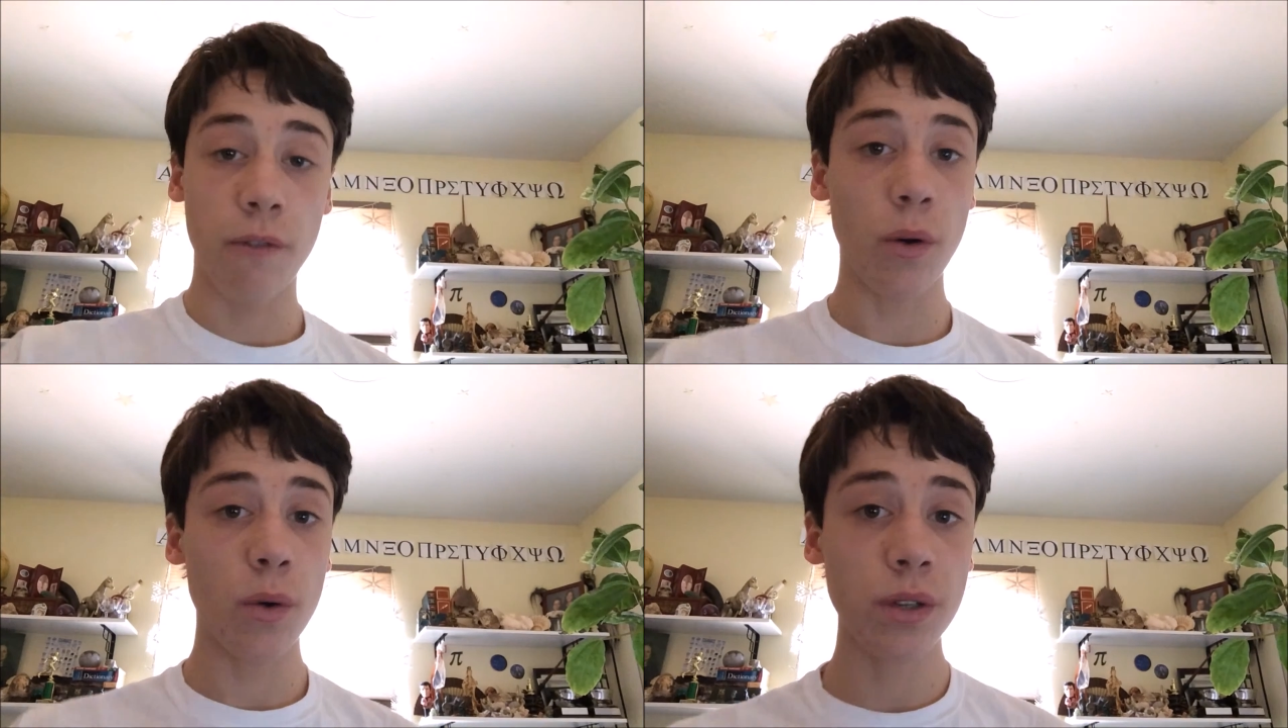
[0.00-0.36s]

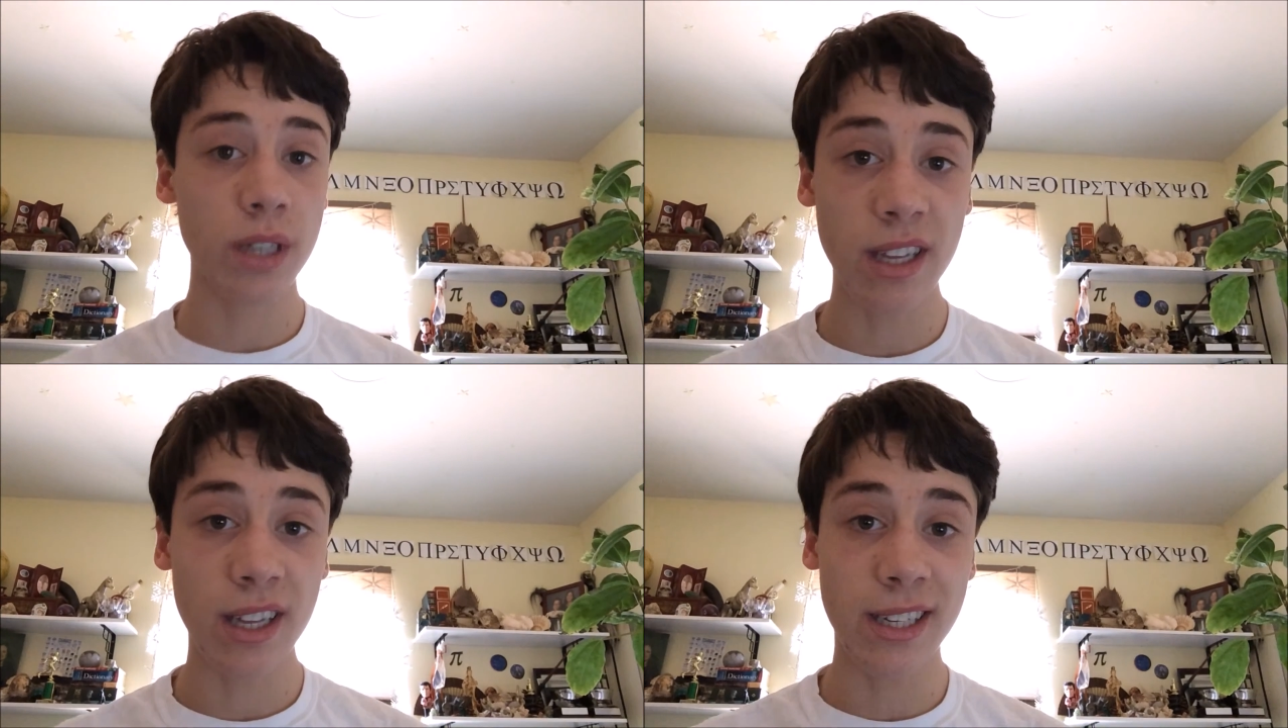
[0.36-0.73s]

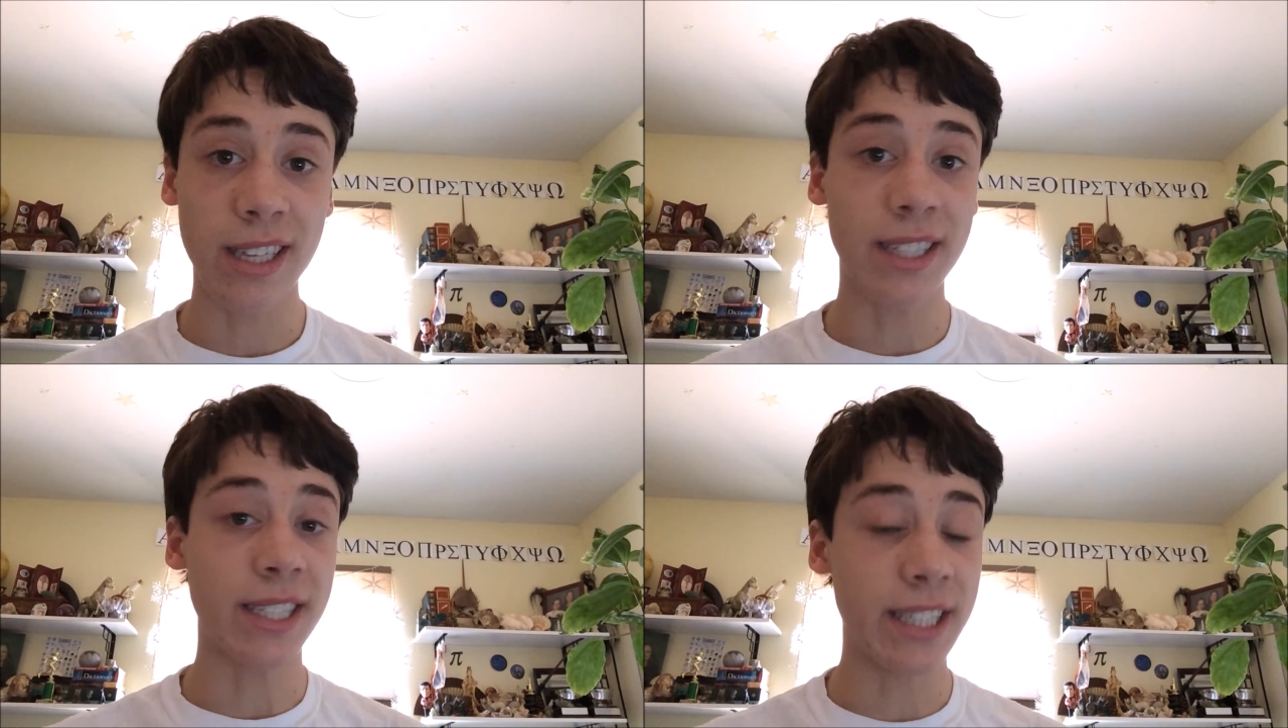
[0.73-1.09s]

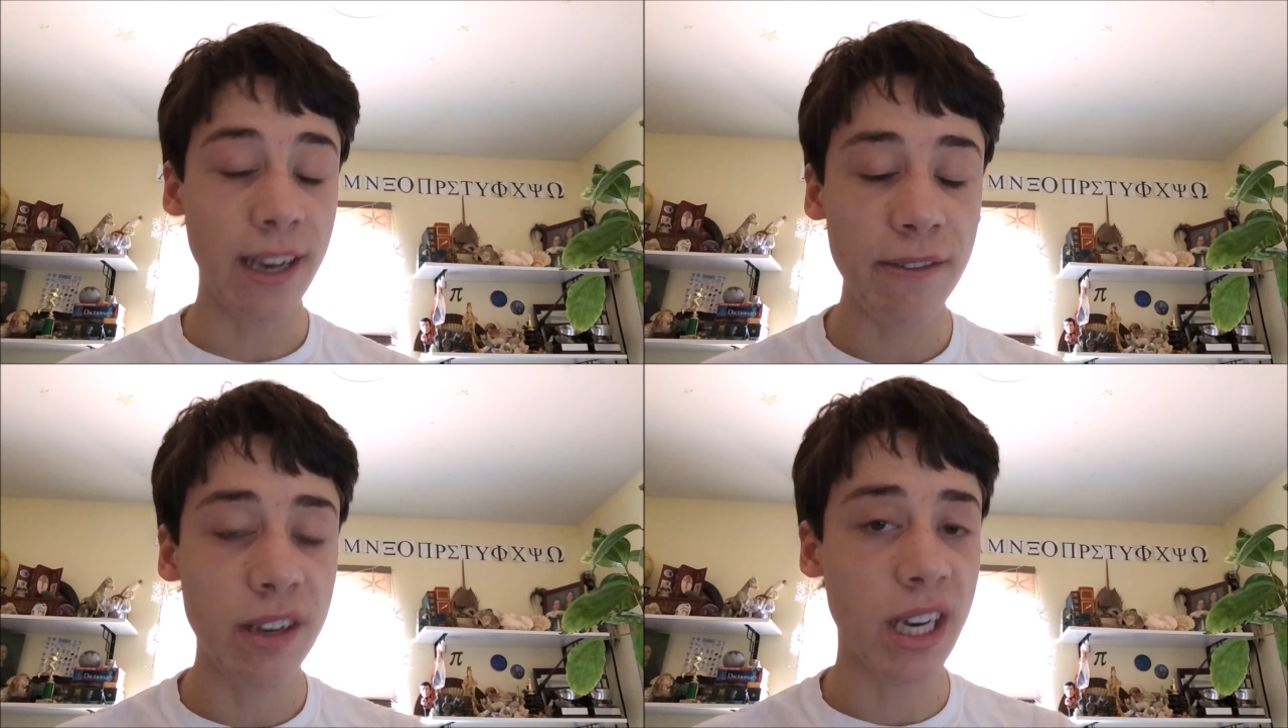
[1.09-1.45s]
Photosynthesis
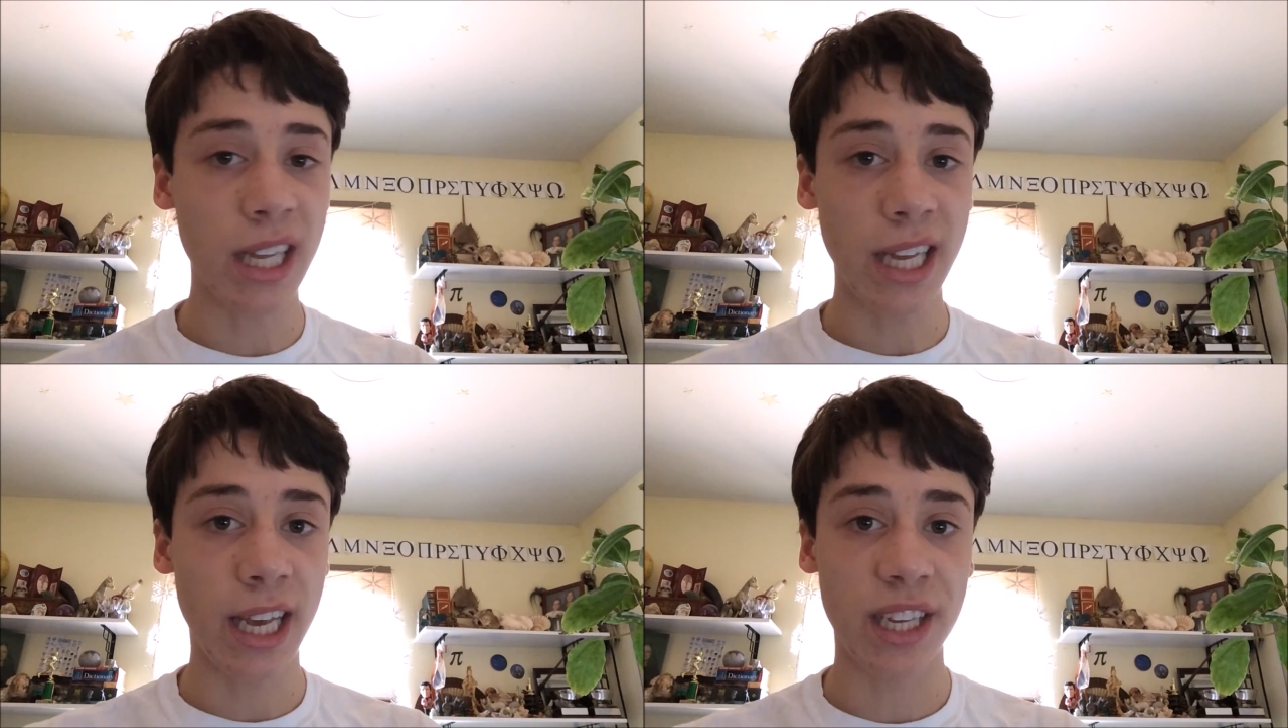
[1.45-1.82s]

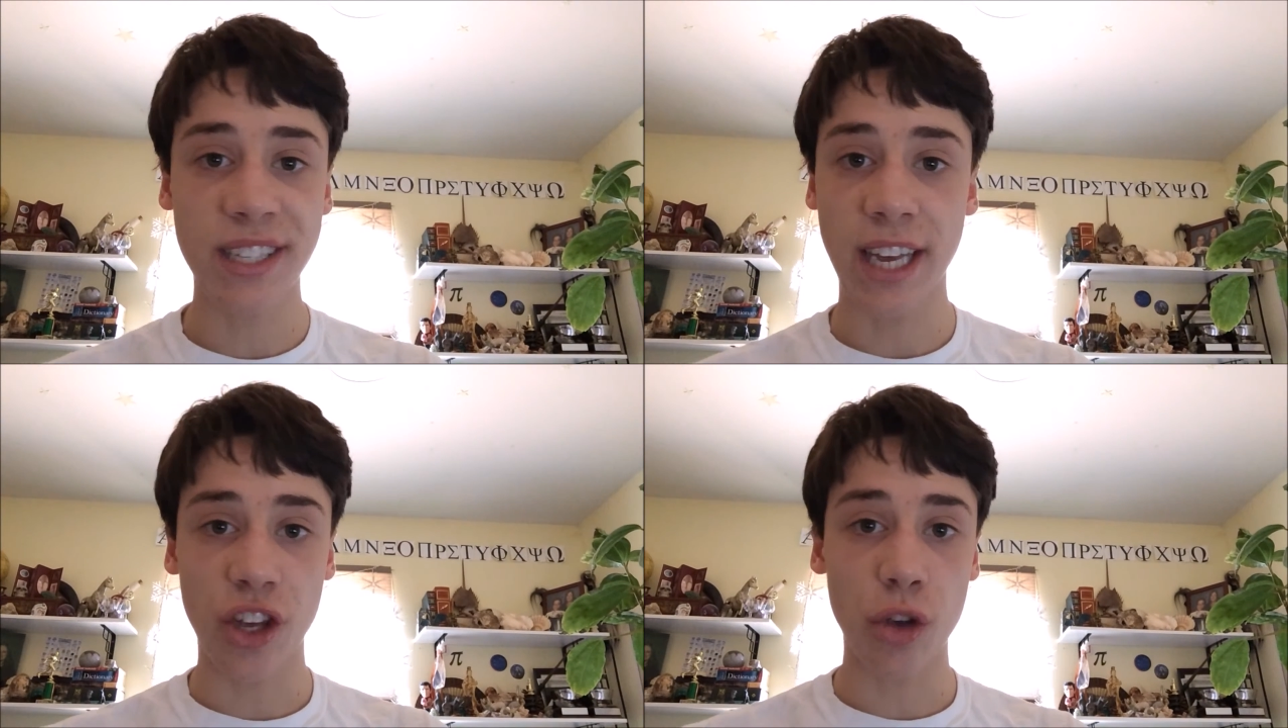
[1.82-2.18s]
definitely
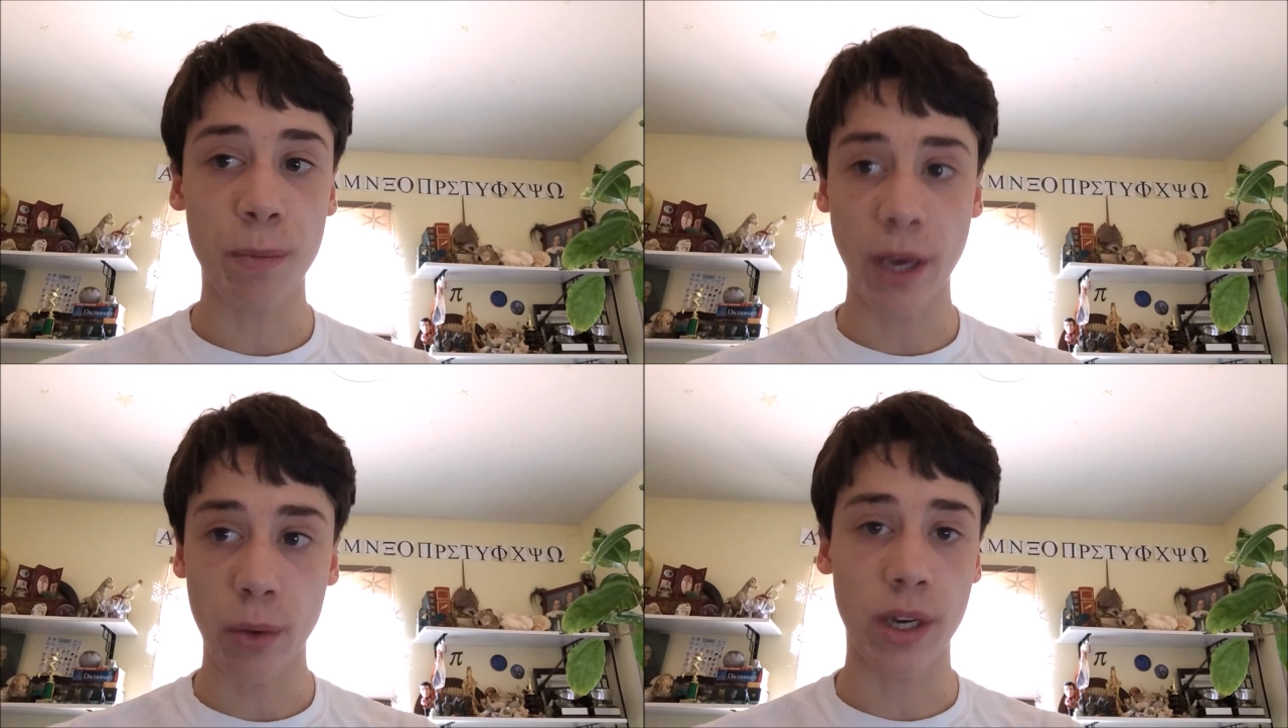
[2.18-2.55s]
is a
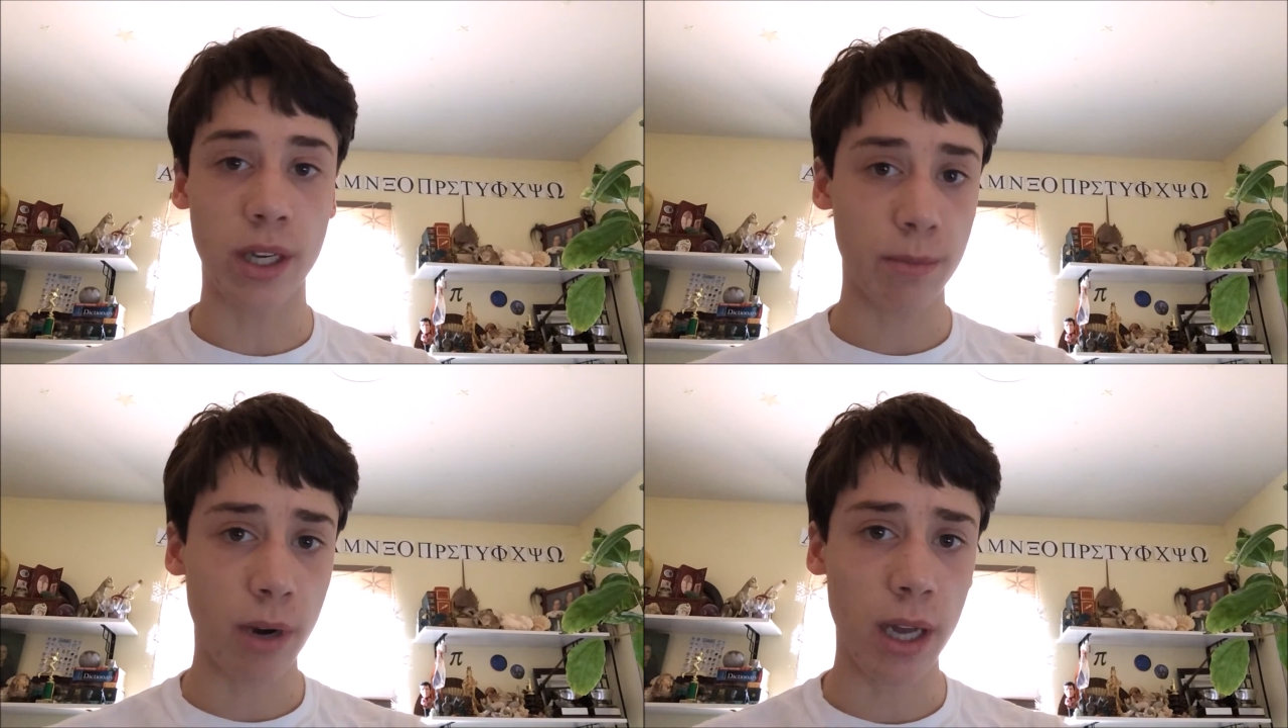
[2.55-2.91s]

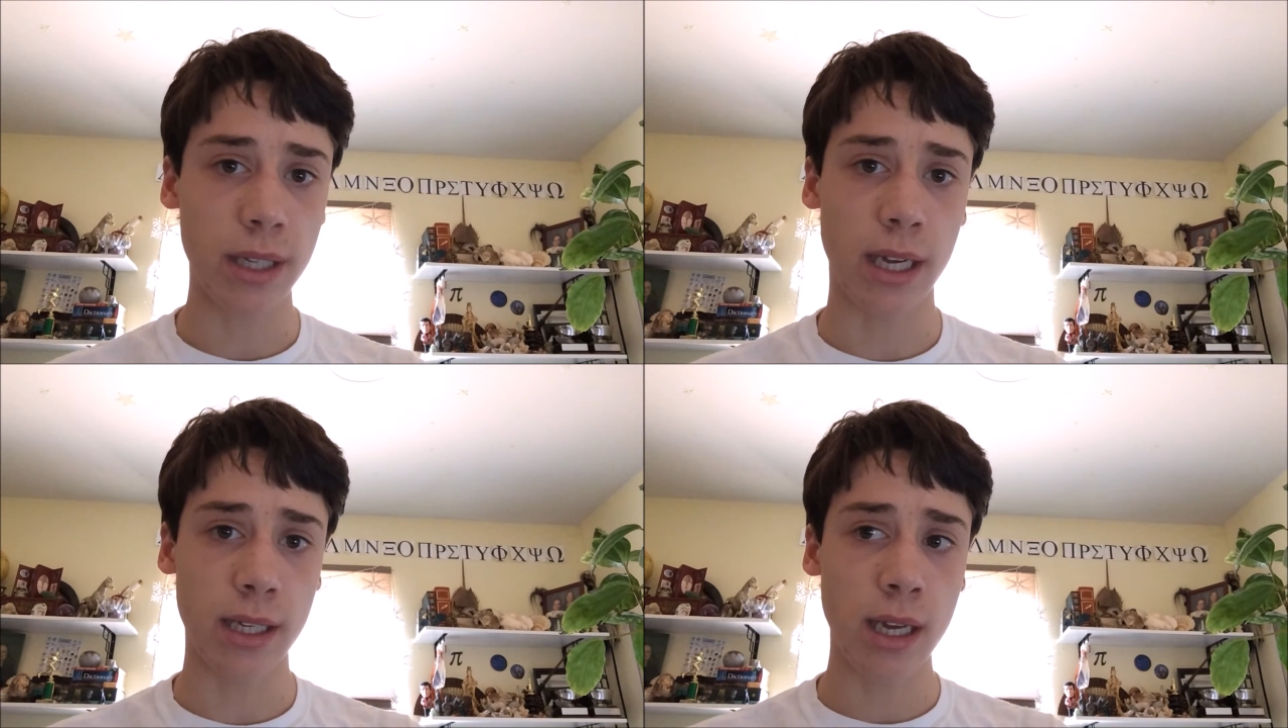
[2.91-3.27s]
ubiquitous
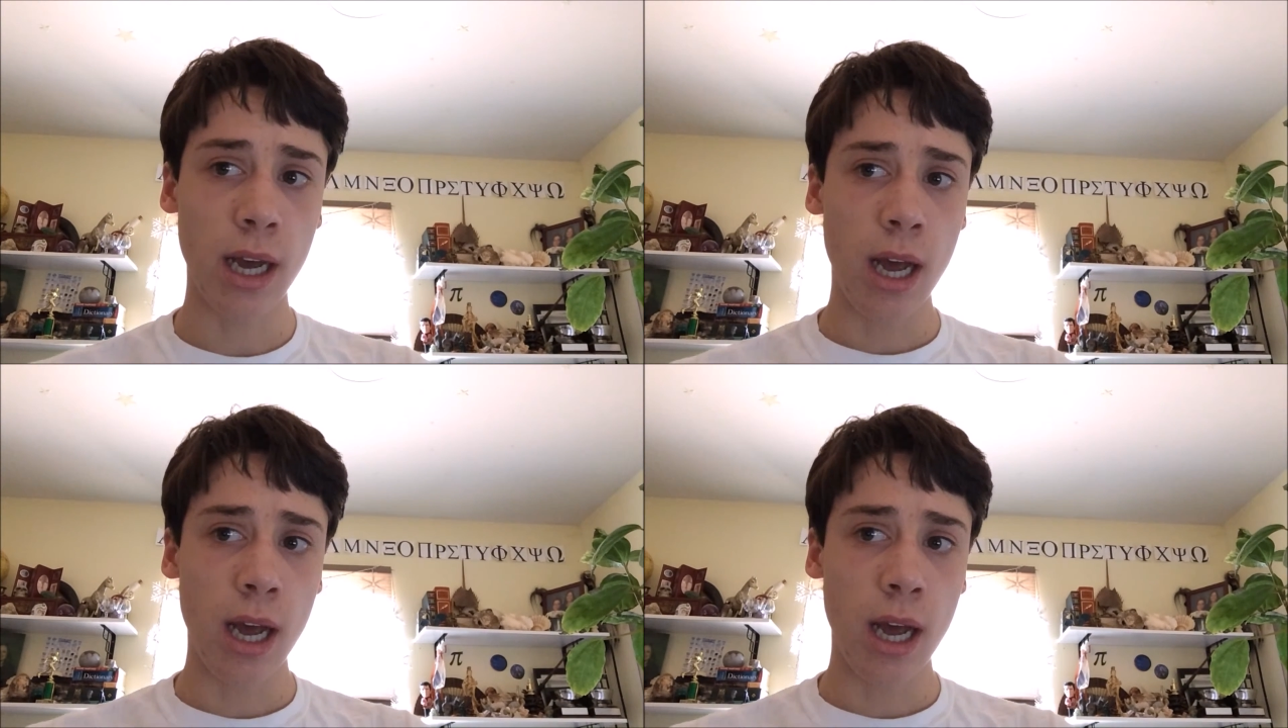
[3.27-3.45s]
process,